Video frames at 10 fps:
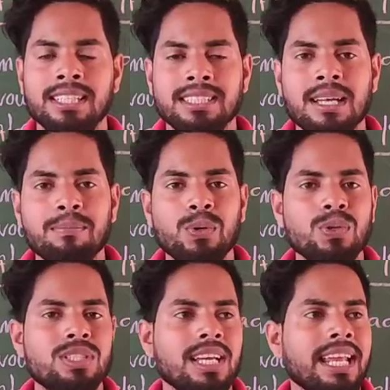Some
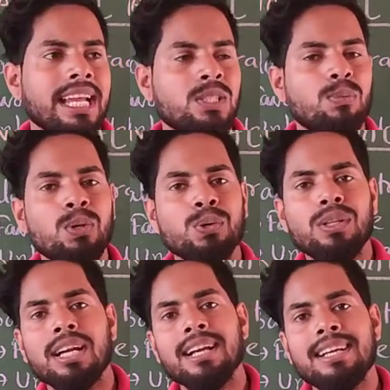goods are export to
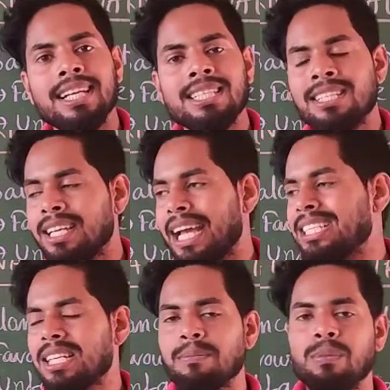the countries
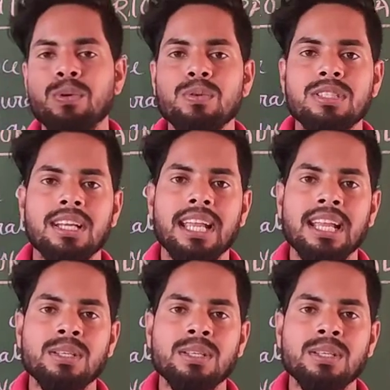and some goods are